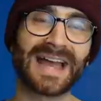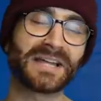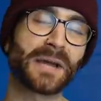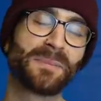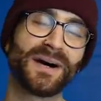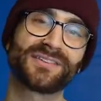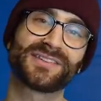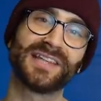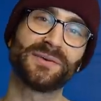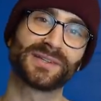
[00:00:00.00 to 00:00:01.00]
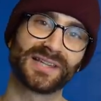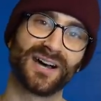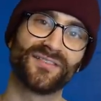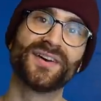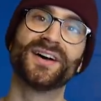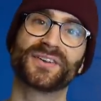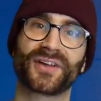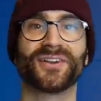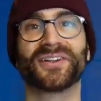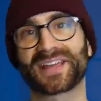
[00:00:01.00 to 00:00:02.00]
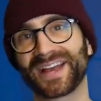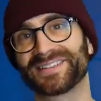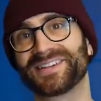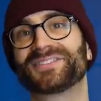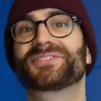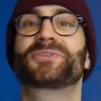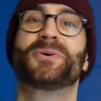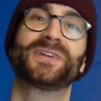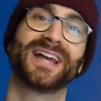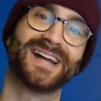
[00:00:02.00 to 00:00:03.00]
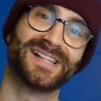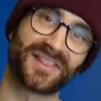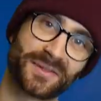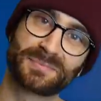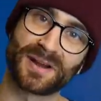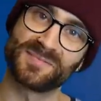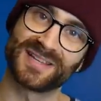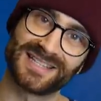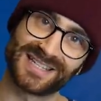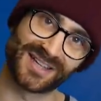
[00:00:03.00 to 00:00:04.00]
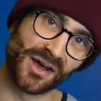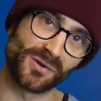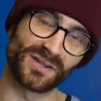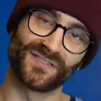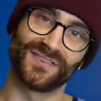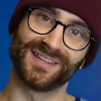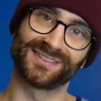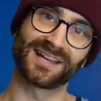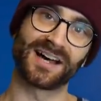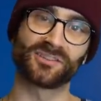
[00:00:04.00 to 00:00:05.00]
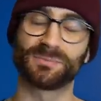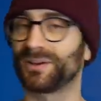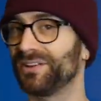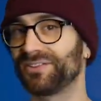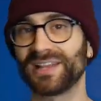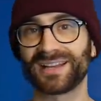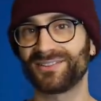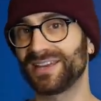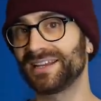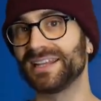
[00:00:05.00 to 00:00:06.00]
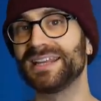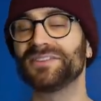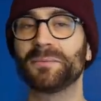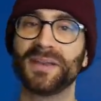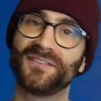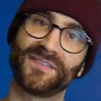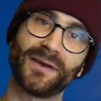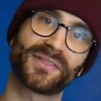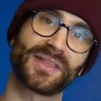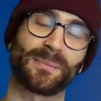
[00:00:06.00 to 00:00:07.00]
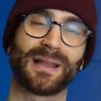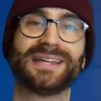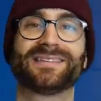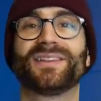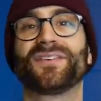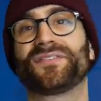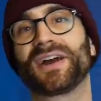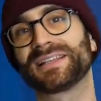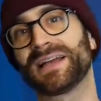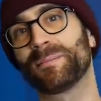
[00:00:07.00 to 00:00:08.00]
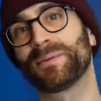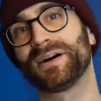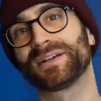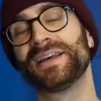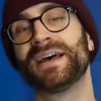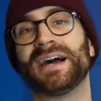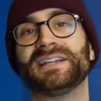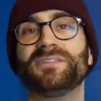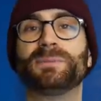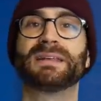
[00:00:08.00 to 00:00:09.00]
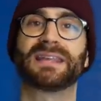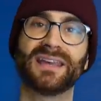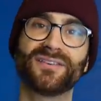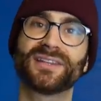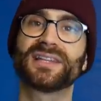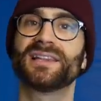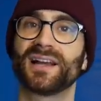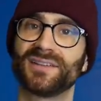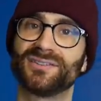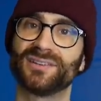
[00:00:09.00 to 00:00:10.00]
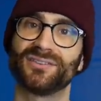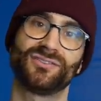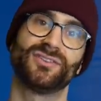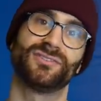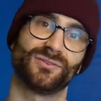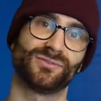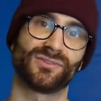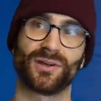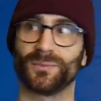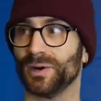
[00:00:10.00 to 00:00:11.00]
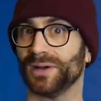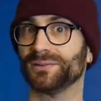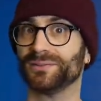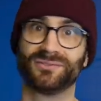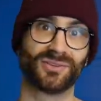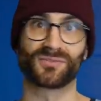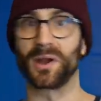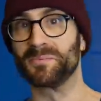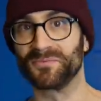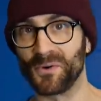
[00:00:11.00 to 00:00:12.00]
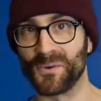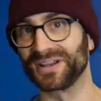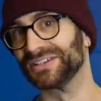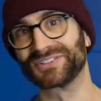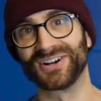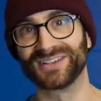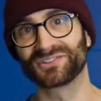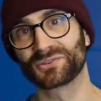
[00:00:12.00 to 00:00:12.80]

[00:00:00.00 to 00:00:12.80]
And I personally would love N'Golo Kante to score yet another Premier League goal if he starts, because like I said, he's a midfielder that plays under Frank Lampard and he's been given the license to do so. Well, to roam forward and try and